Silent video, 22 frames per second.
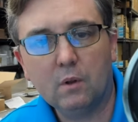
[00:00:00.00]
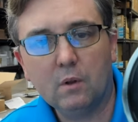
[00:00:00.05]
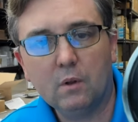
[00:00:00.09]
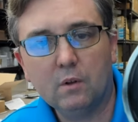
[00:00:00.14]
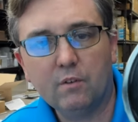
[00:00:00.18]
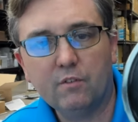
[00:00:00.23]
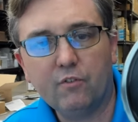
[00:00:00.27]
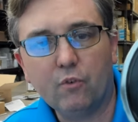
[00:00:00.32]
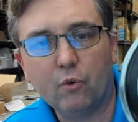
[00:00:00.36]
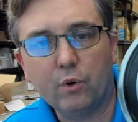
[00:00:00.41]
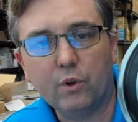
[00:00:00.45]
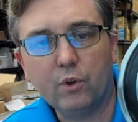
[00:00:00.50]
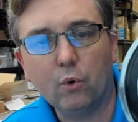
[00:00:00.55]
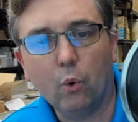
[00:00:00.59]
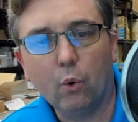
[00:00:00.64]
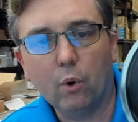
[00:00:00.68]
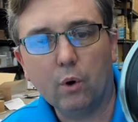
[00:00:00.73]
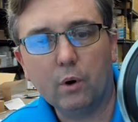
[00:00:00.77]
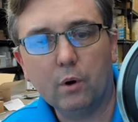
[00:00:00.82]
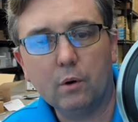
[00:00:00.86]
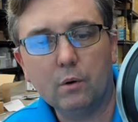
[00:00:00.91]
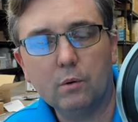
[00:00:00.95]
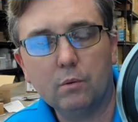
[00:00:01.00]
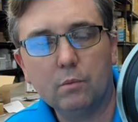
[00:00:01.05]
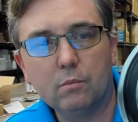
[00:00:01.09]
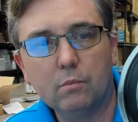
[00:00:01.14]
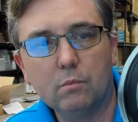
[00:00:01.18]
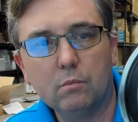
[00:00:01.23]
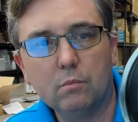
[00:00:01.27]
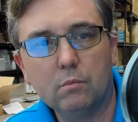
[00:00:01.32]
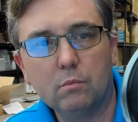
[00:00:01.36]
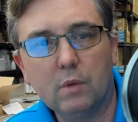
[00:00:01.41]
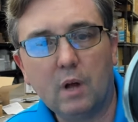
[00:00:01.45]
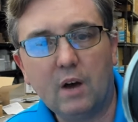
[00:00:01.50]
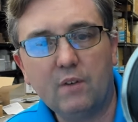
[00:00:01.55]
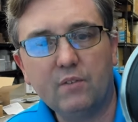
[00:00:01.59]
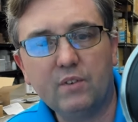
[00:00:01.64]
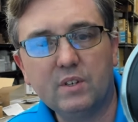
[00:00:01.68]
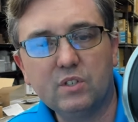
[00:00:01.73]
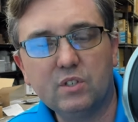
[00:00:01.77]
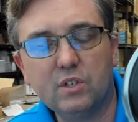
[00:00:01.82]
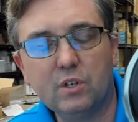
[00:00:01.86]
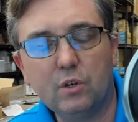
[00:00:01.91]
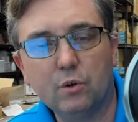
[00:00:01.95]
for your
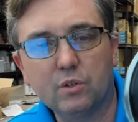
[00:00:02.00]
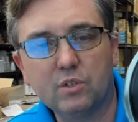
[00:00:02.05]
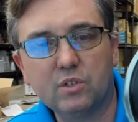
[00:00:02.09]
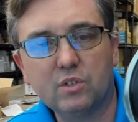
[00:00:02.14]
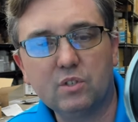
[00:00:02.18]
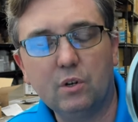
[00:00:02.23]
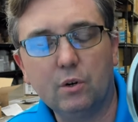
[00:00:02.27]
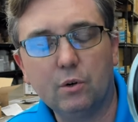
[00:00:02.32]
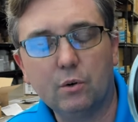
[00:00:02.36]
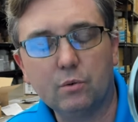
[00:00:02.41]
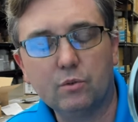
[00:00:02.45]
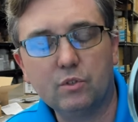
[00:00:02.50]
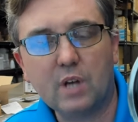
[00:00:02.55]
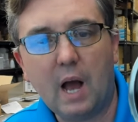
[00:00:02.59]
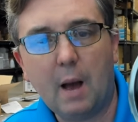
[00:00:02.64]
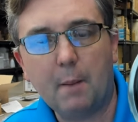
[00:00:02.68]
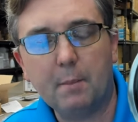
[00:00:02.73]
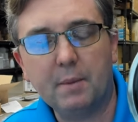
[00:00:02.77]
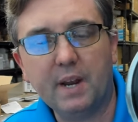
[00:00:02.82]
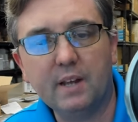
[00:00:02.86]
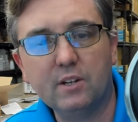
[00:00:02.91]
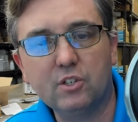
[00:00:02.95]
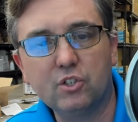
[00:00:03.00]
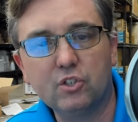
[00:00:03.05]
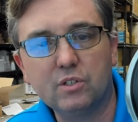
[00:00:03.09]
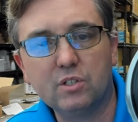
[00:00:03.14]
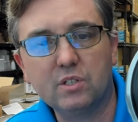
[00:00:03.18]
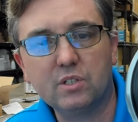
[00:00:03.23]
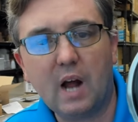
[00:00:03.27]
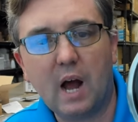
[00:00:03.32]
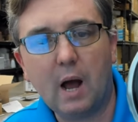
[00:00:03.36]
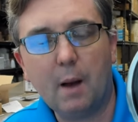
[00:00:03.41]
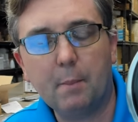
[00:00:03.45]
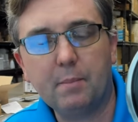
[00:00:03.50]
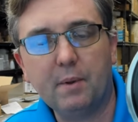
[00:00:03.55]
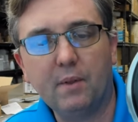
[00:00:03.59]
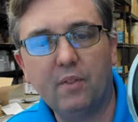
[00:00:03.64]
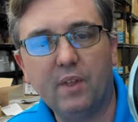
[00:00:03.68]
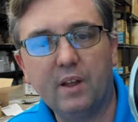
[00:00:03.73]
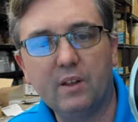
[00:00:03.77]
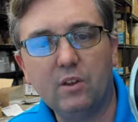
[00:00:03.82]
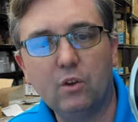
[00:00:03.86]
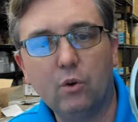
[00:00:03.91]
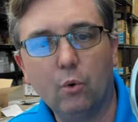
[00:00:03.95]
obviously your your combination stop and
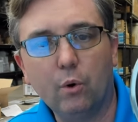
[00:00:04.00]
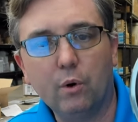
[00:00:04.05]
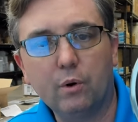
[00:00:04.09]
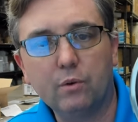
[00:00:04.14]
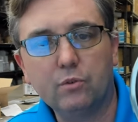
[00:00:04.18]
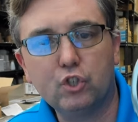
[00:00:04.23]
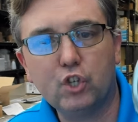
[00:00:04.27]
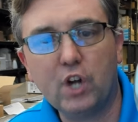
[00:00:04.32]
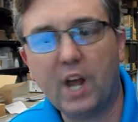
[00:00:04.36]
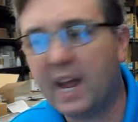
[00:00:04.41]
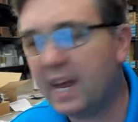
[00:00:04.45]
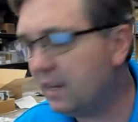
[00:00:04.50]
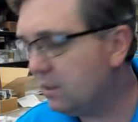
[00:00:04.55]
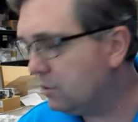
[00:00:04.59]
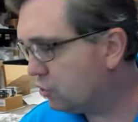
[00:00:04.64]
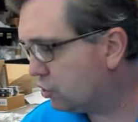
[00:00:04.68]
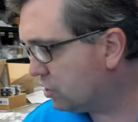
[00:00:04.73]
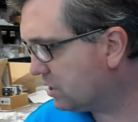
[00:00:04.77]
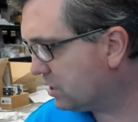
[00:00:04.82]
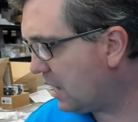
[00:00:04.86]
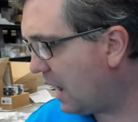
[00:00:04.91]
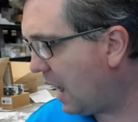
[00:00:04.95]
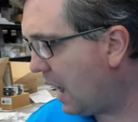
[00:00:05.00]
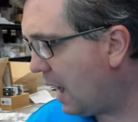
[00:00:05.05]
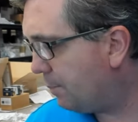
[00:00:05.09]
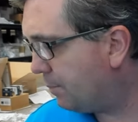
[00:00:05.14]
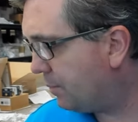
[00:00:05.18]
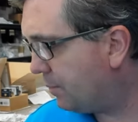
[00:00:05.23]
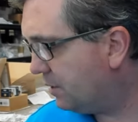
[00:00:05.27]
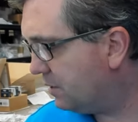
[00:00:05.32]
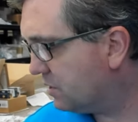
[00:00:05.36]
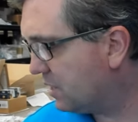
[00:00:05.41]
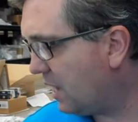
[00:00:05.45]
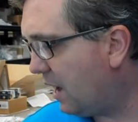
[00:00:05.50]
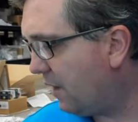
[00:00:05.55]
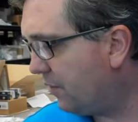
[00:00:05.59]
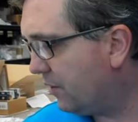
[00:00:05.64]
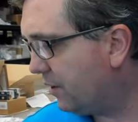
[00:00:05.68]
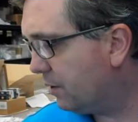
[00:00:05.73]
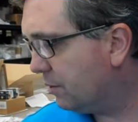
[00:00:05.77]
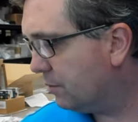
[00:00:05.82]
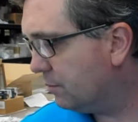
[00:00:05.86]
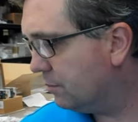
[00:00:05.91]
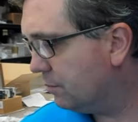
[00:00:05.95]
then your change stop is on
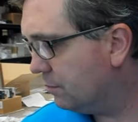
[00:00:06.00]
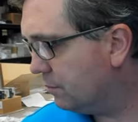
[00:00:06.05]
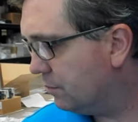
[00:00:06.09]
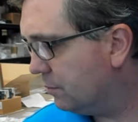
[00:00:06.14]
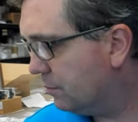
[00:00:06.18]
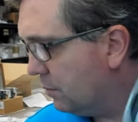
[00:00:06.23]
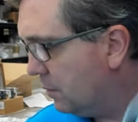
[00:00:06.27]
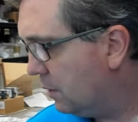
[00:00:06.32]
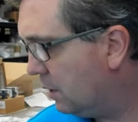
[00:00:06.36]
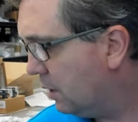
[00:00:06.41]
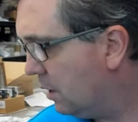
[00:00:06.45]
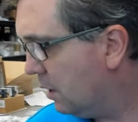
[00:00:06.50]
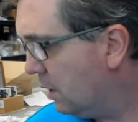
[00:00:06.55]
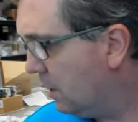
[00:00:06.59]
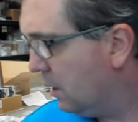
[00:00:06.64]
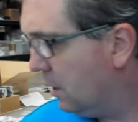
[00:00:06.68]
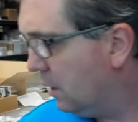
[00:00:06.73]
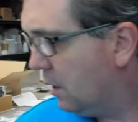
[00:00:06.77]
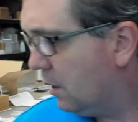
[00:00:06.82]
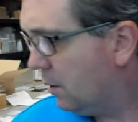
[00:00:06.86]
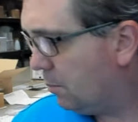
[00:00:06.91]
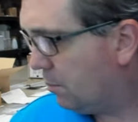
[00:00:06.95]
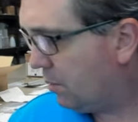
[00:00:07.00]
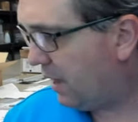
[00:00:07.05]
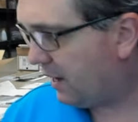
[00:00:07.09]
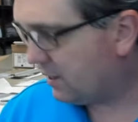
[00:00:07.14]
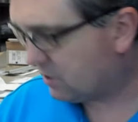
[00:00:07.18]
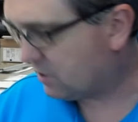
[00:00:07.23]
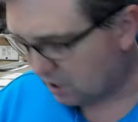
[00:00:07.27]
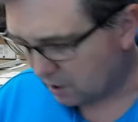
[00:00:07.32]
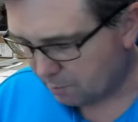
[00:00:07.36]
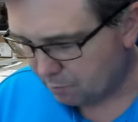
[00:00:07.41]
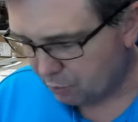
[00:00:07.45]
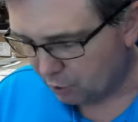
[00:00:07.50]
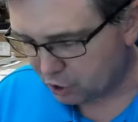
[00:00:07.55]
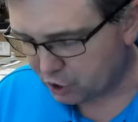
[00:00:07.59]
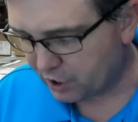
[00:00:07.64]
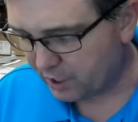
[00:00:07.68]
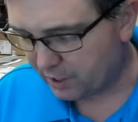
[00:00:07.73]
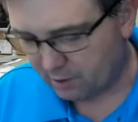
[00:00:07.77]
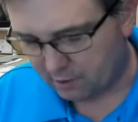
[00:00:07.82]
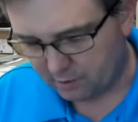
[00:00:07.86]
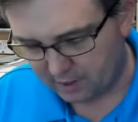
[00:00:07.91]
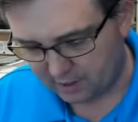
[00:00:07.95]
there. Plastic
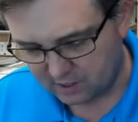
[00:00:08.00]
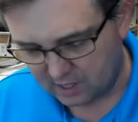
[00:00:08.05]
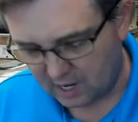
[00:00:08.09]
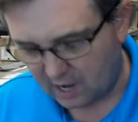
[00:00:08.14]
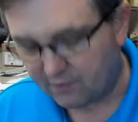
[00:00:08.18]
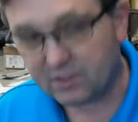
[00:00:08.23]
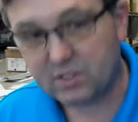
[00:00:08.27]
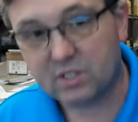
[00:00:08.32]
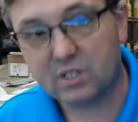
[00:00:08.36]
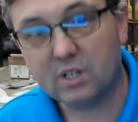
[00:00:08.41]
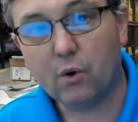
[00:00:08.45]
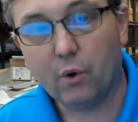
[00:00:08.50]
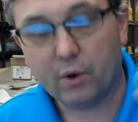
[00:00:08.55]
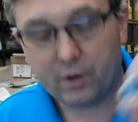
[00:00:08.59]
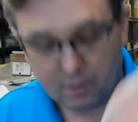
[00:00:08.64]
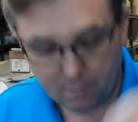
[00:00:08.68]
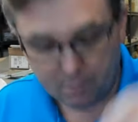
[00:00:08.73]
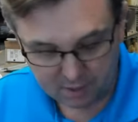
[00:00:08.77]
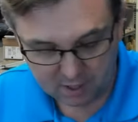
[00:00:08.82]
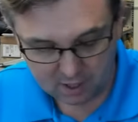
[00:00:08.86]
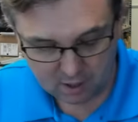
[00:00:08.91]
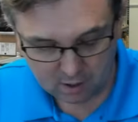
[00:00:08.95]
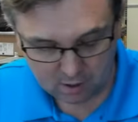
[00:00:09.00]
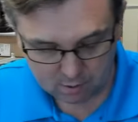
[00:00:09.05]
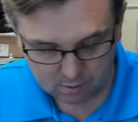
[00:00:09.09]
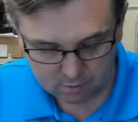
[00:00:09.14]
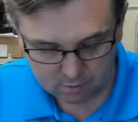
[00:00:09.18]
bushing, that's obviously going to be